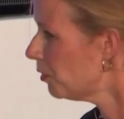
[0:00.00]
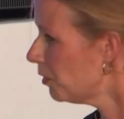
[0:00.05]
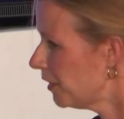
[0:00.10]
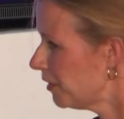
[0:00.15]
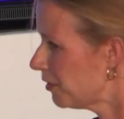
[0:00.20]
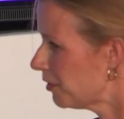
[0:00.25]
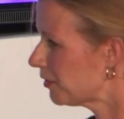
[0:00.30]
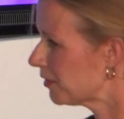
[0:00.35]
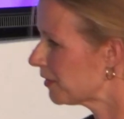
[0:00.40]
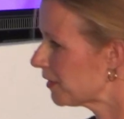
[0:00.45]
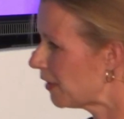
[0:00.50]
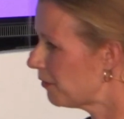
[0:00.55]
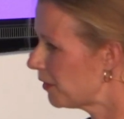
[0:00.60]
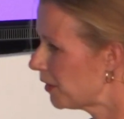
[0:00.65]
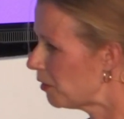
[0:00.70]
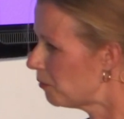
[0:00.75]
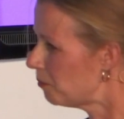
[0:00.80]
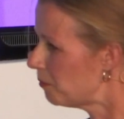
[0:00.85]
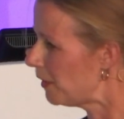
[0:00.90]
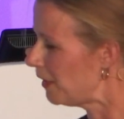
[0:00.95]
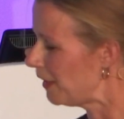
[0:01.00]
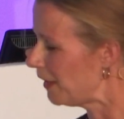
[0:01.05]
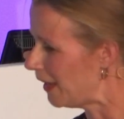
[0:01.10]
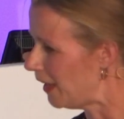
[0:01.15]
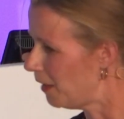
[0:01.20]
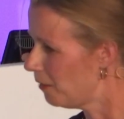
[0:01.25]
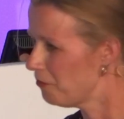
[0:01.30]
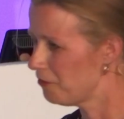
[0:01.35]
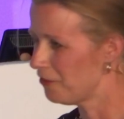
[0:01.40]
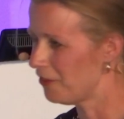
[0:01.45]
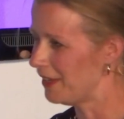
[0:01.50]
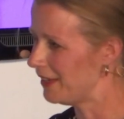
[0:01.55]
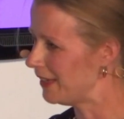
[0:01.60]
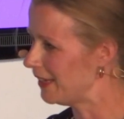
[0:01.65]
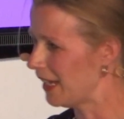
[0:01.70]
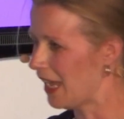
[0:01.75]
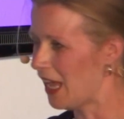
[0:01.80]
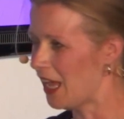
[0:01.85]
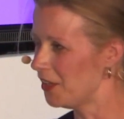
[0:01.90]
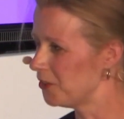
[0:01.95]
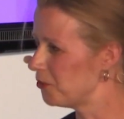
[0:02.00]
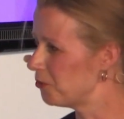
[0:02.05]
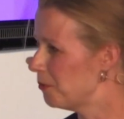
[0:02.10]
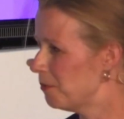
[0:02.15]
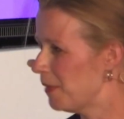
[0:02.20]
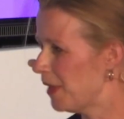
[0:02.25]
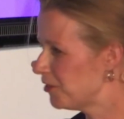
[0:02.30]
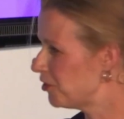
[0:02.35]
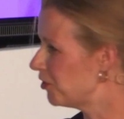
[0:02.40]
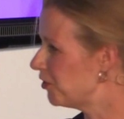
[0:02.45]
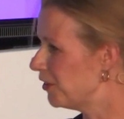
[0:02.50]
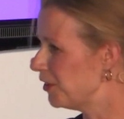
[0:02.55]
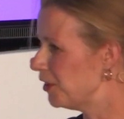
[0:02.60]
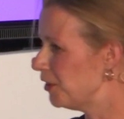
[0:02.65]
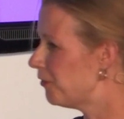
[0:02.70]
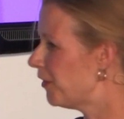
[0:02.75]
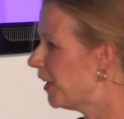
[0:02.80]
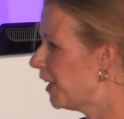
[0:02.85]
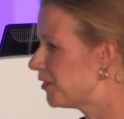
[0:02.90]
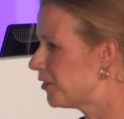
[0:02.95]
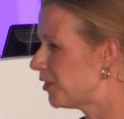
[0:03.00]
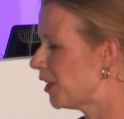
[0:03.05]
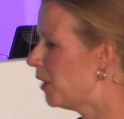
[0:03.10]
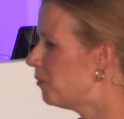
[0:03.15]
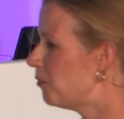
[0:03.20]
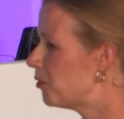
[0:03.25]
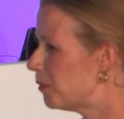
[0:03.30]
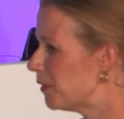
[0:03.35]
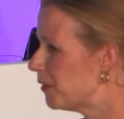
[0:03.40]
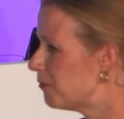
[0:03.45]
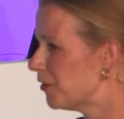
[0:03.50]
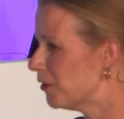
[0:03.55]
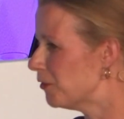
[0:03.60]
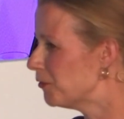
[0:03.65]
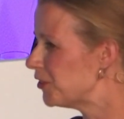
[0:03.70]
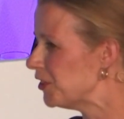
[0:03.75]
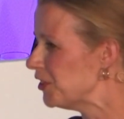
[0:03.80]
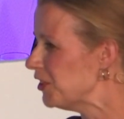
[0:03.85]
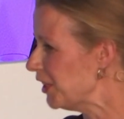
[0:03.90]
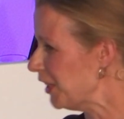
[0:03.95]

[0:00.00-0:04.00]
this going on, Bala, I'm finding it hard to imagine that you've had time to be involved in your